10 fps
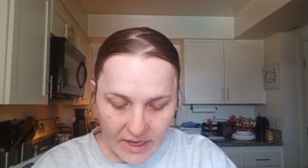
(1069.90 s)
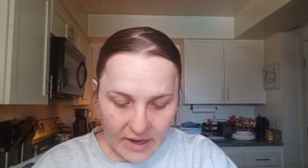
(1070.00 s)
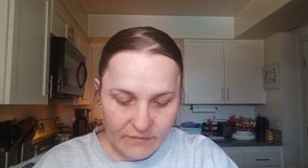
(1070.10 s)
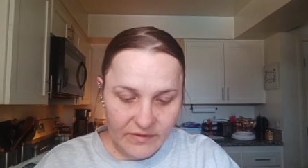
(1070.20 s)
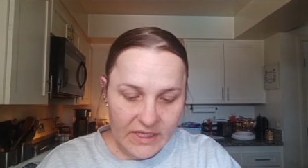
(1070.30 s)

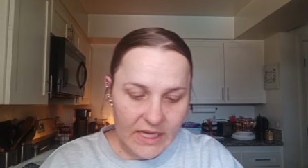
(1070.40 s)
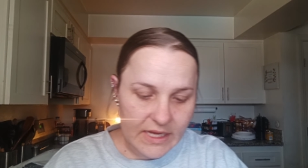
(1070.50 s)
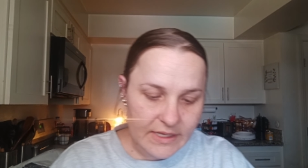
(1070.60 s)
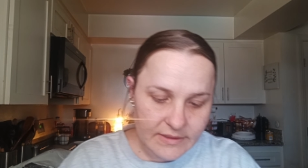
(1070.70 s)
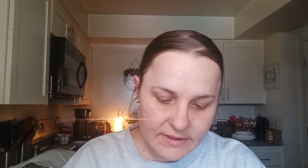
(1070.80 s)
of
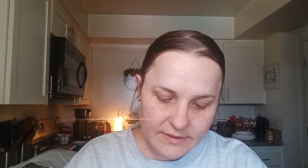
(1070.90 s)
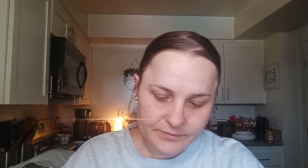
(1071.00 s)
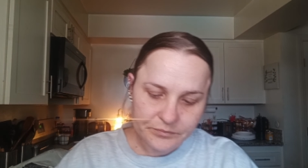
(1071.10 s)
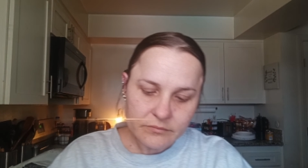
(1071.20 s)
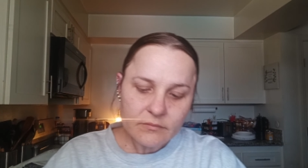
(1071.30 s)
these.
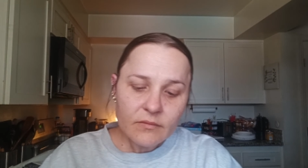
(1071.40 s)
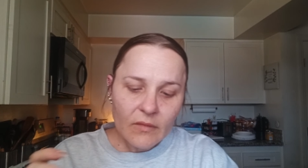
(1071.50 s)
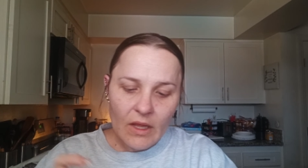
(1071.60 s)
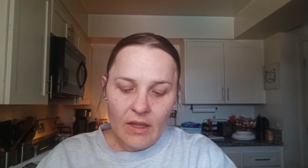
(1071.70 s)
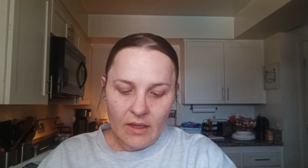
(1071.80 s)

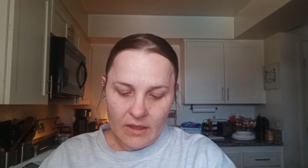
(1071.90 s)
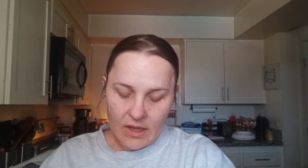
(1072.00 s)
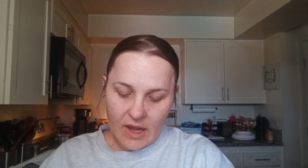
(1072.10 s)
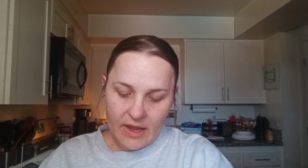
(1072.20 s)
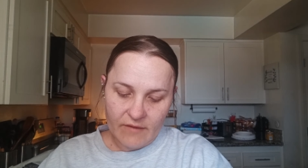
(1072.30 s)

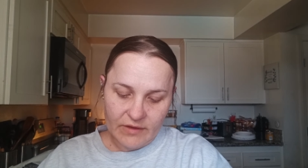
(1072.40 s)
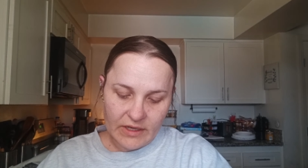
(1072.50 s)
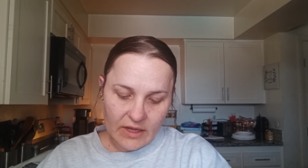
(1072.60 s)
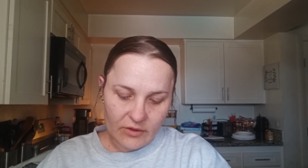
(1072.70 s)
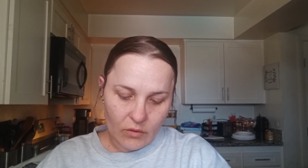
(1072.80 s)
I have
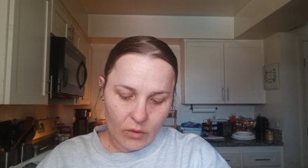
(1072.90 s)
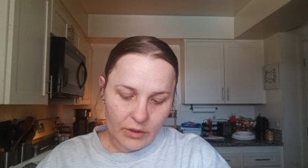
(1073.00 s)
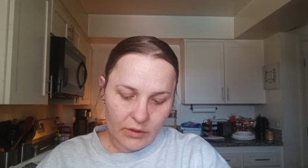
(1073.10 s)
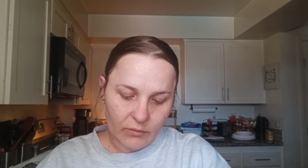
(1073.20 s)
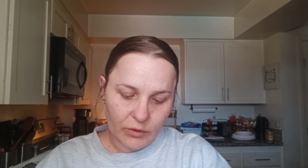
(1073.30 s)
another
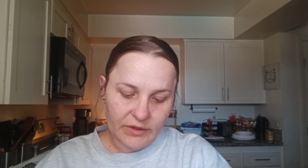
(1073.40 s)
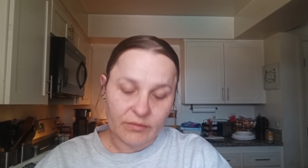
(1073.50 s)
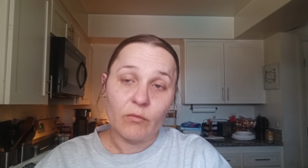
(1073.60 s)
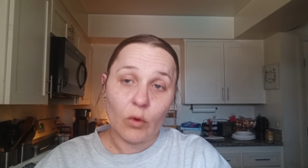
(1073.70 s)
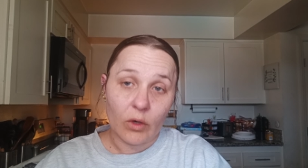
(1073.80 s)
order with
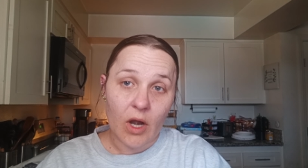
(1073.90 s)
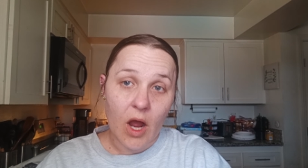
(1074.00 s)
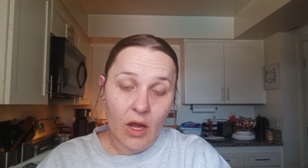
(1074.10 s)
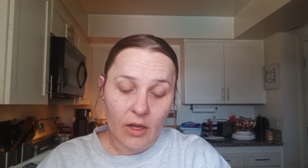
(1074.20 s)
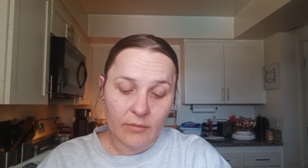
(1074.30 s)
more
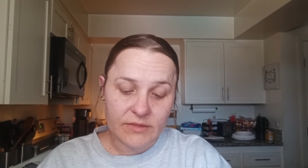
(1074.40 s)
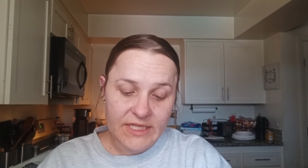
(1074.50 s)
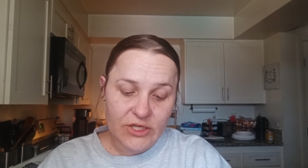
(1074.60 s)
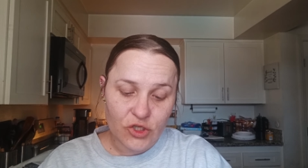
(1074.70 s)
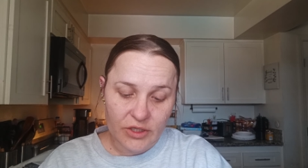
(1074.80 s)
um,
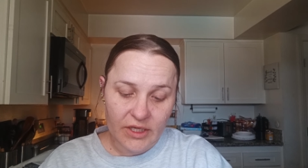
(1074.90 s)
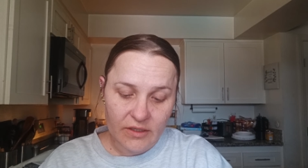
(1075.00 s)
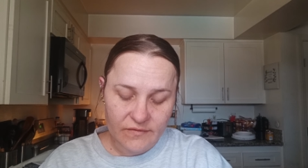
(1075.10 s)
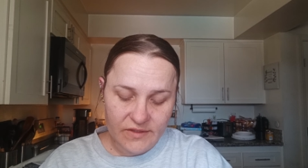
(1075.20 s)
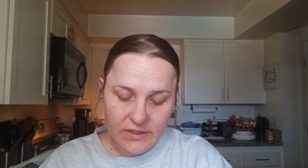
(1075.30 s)
teacher
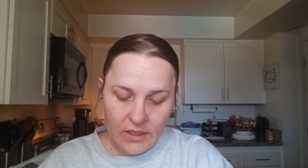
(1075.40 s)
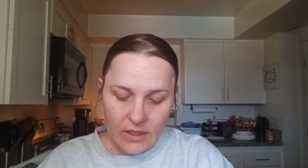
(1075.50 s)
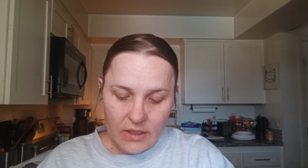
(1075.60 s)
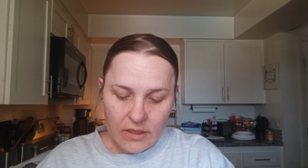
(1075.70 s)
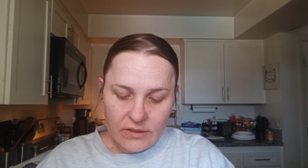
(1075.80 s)
gifts.
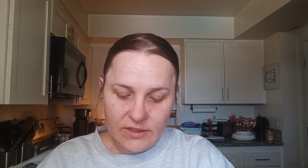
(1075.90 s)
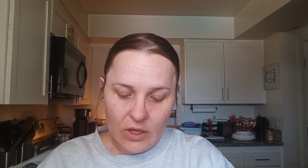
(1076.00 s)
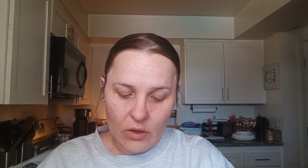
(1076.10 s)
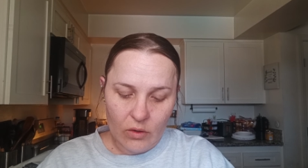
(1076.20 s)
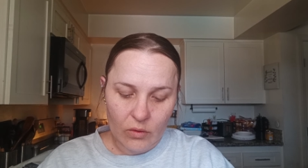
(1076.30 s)

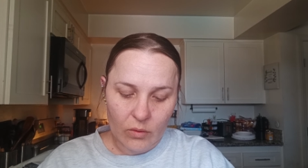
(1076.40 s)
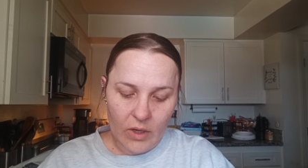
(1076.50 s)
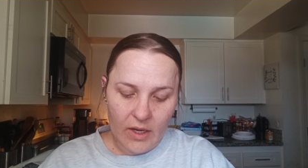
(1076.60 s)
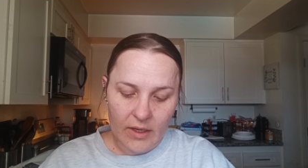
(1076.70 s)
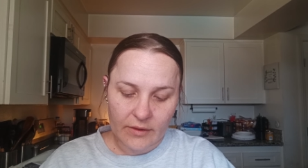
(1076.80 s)
So
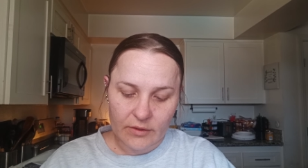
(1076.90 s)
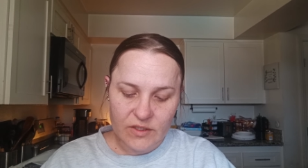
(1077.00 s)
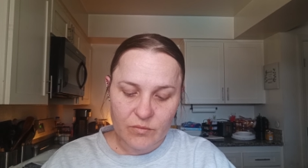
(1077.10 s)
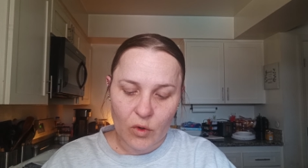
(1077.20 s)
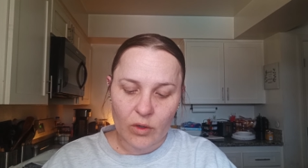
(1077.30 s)
uh,
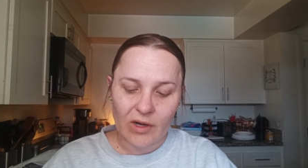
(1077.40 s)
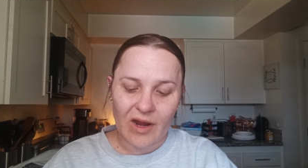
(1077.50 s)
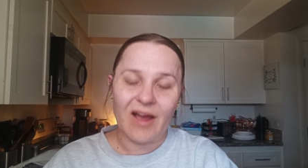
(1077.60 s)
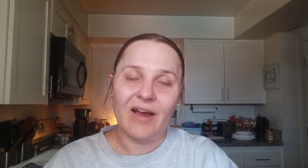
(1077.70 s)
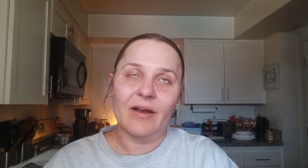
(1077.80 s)
there's more,
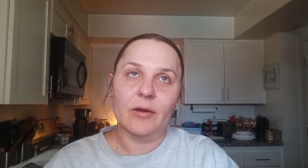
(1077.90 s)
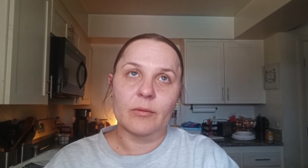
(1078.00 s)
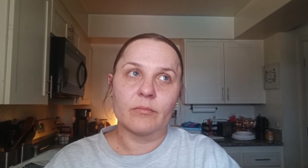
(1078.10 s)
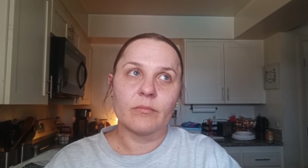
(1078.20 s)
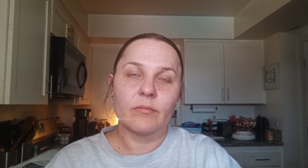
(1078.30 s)

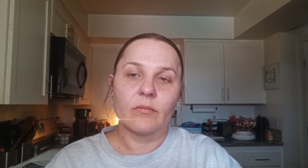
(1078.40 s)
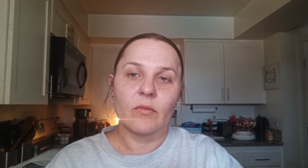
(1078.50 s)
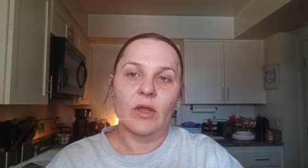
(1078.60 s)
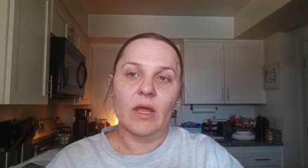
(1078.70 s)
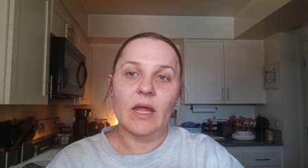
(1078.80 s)
um,
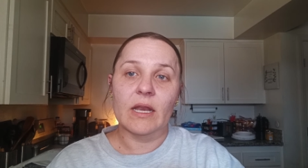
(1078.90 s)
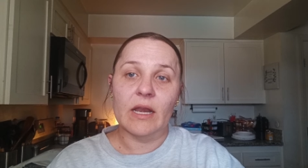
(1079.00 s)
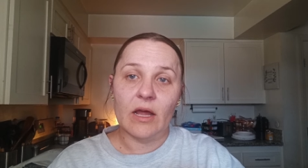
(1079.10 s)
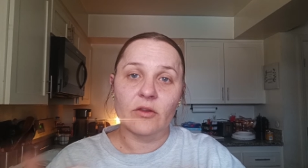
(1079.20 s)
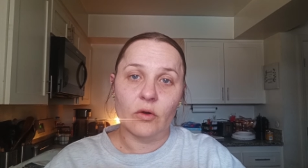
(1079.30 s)
and
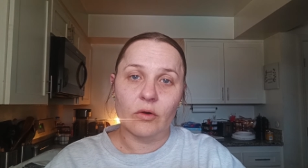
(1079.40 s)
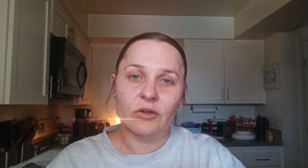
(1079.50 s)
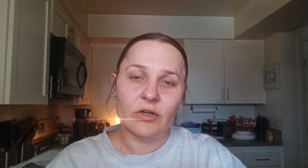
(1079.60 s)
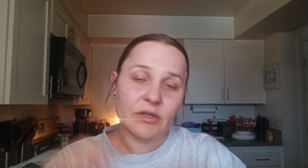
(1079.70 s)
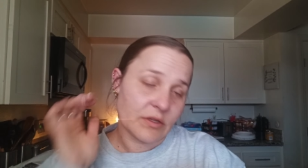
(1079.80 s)
another
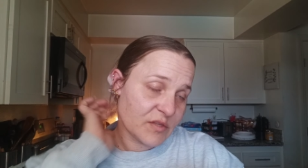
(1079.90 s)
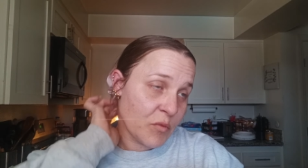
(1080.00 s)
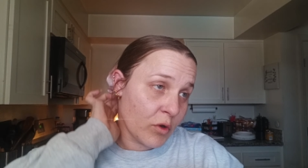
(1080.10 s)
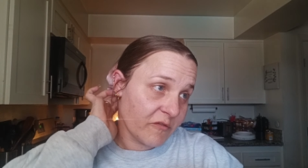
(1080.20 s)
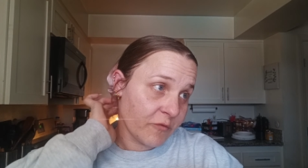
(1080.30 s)
order, there's
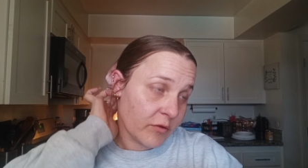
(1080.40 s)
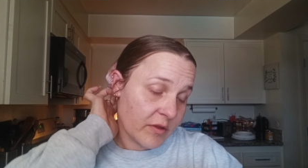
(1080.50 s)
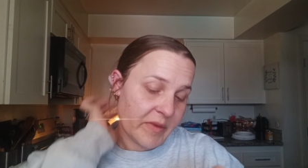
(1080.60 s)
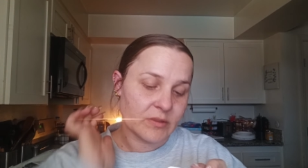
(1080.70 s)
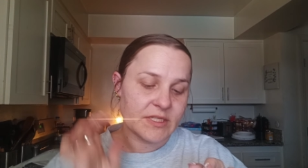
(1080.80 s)
more for
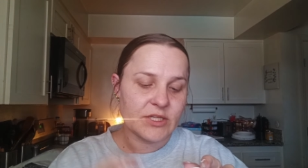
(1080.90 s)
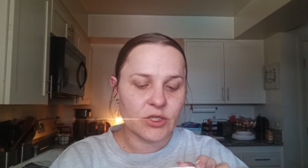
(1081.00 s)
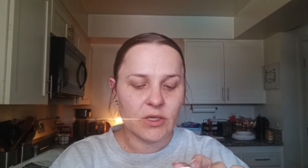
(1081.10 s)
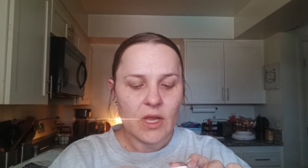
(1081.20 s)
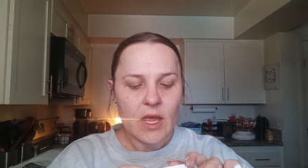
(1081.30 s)
the male
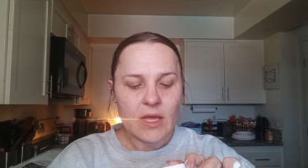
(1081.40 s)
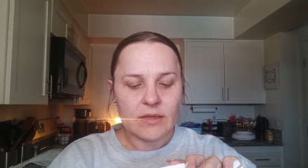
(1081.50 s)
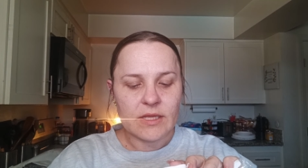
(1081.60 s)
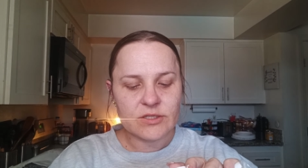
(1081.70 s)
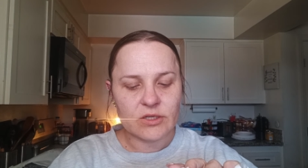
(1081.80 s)
teacher.
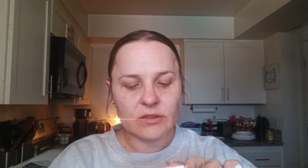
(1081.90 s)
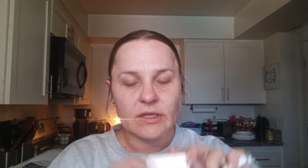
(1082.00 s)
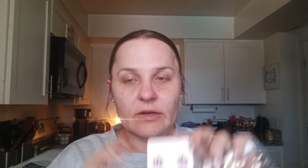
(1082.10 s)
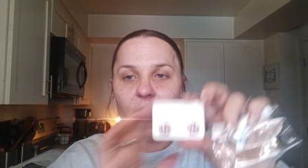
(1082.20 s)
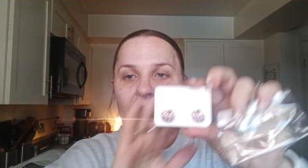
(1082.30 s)
These are little